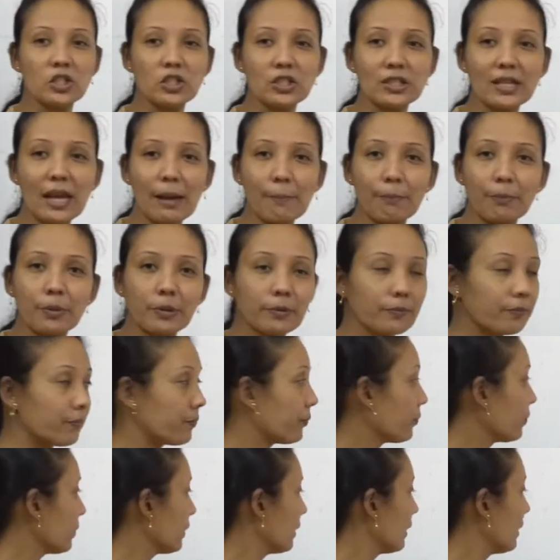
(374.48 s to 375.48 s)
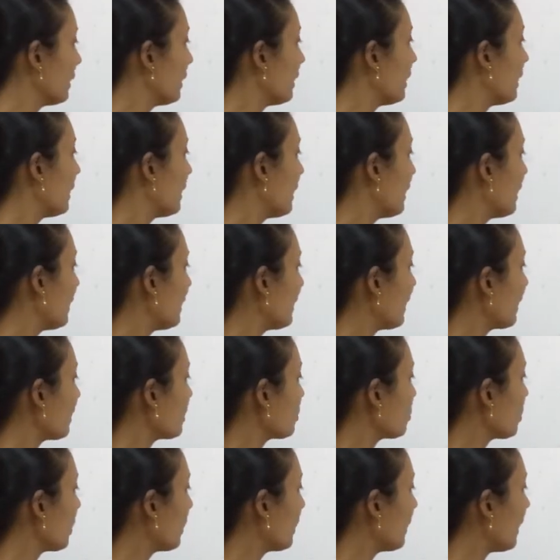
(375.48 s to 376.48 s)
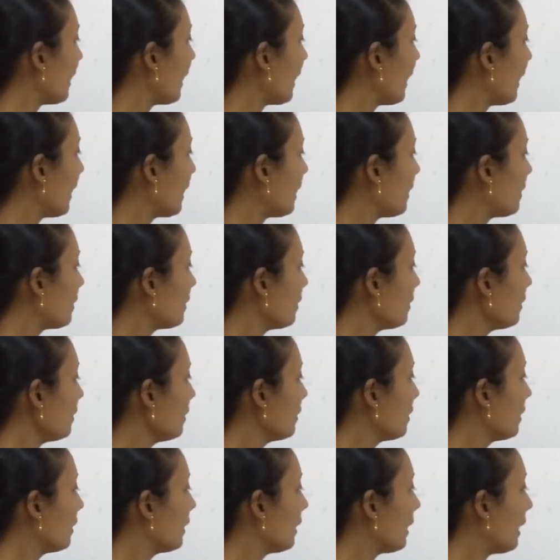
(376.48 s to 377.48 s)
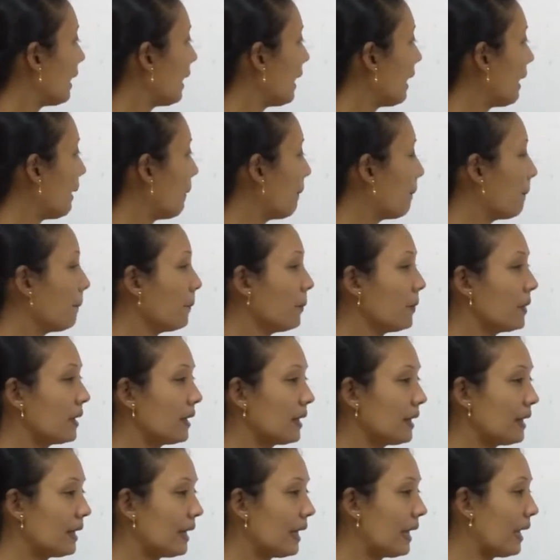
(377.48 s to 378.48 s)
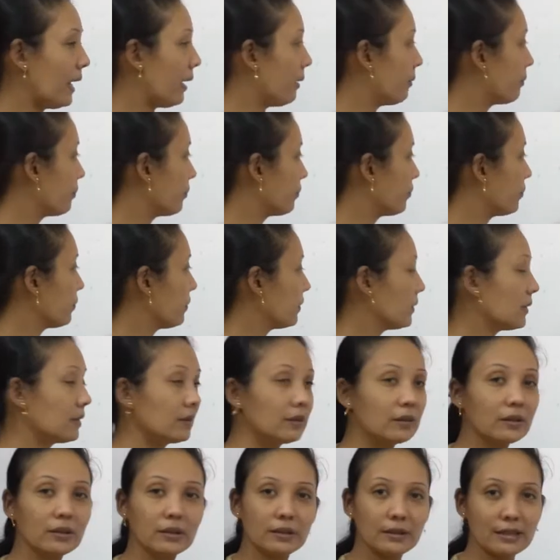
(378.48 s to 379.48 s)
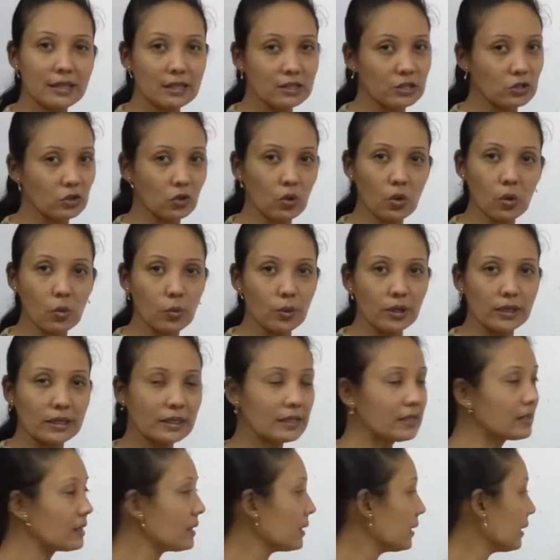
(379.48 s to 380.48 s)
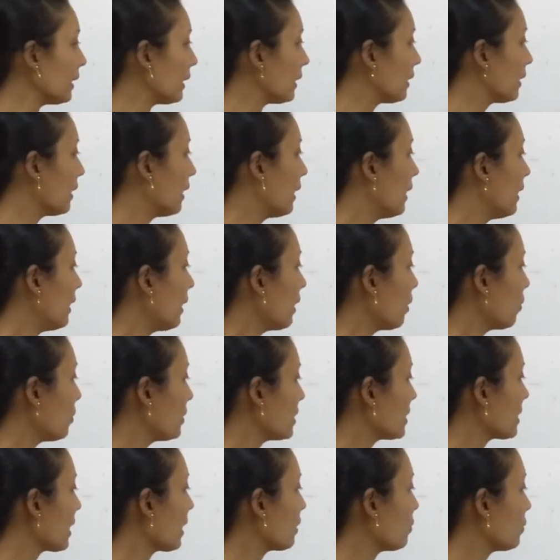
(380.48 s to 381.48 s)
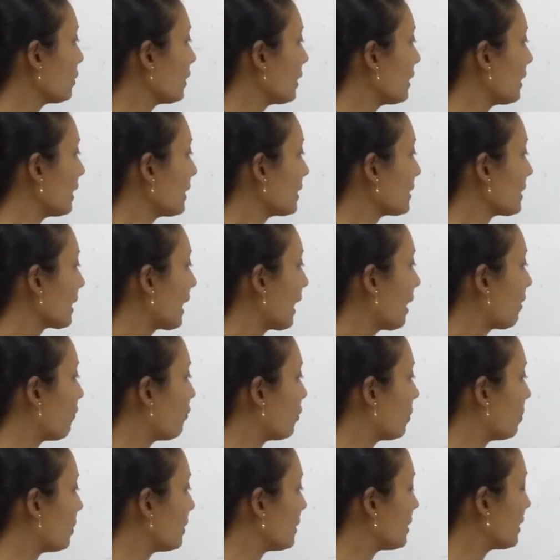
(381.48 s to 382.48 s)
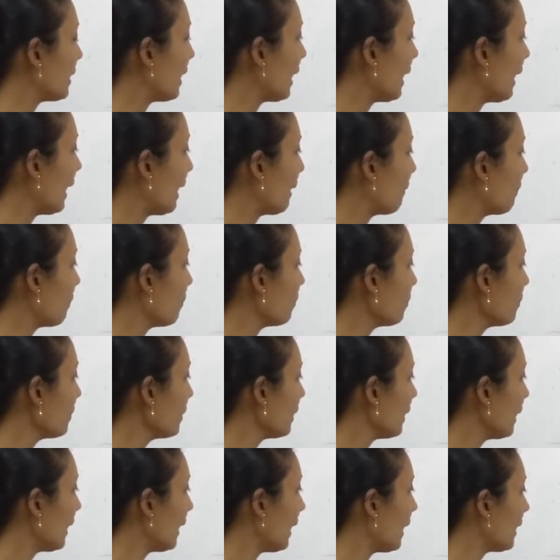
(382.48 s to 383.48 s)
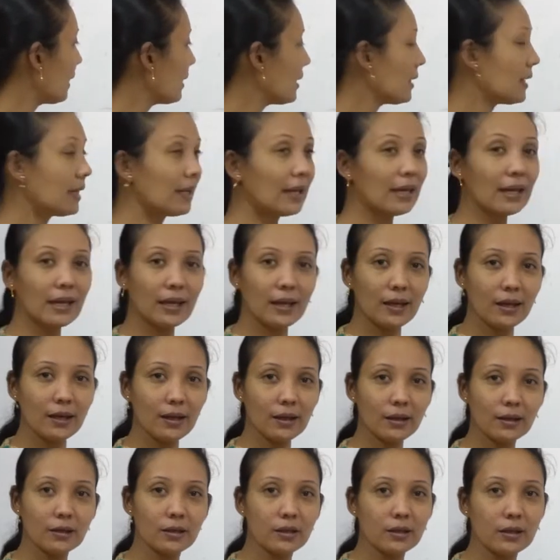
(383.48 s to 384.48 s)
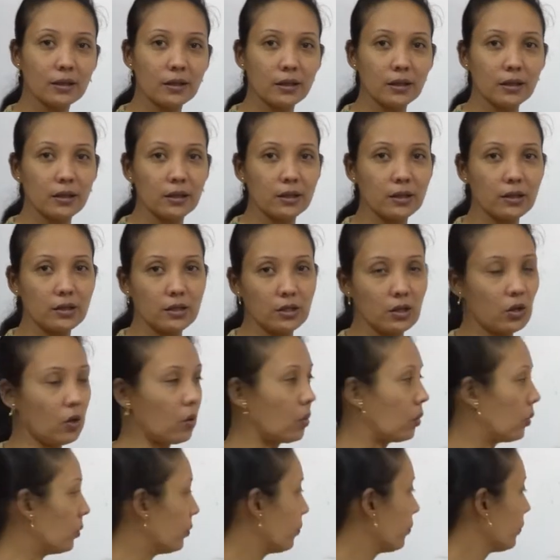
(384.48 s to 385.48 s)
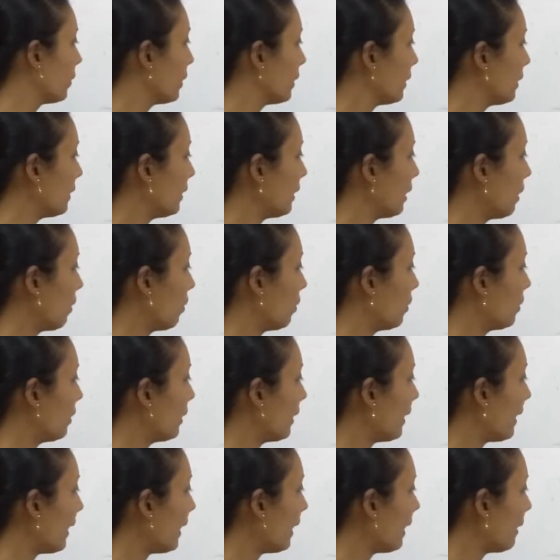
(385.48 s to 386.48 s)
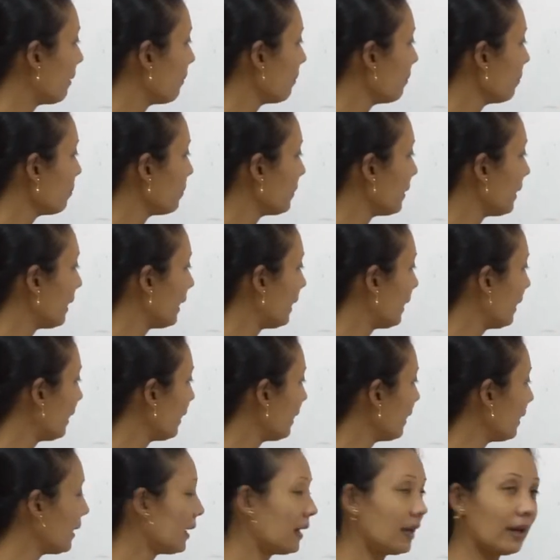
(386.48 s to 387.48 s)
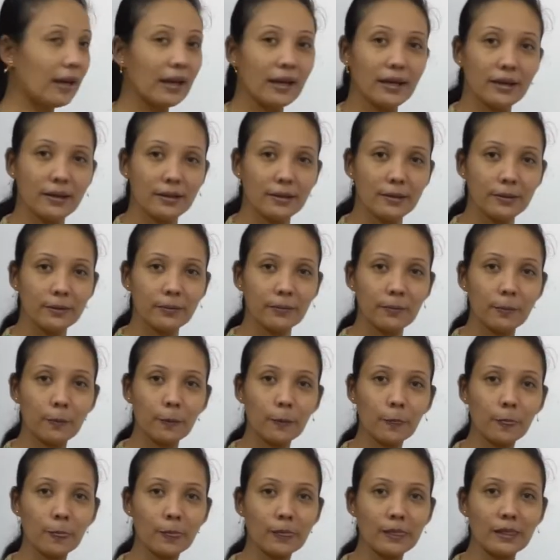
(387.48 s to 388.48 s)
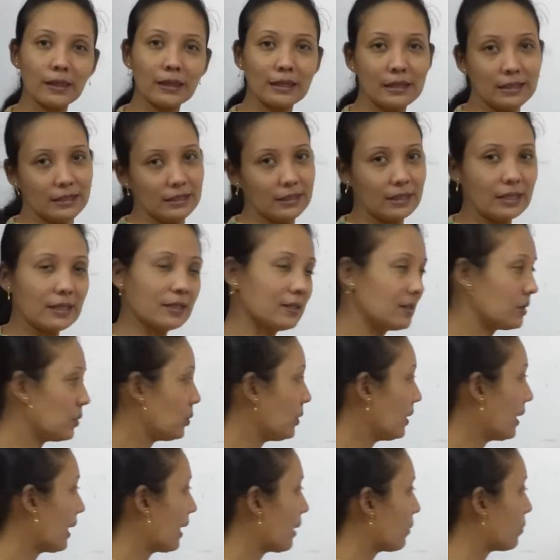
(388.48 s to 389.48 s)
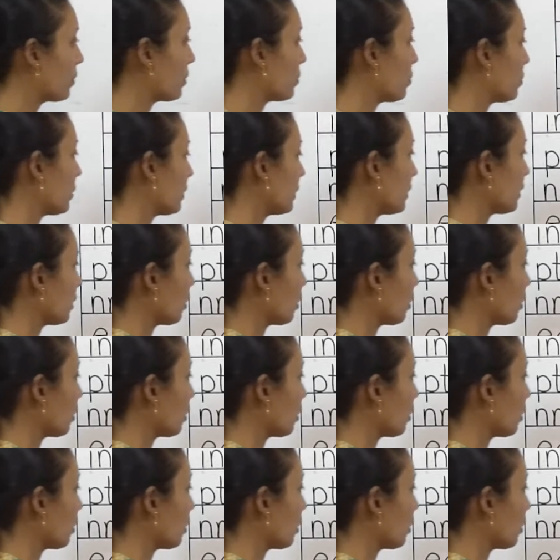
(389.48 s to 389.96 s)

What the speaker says: tap. Next one, NMA. There's no word, isn't it? Now we'll start with the next alphabet. M N A. No. Now M A N. Yes, we have a word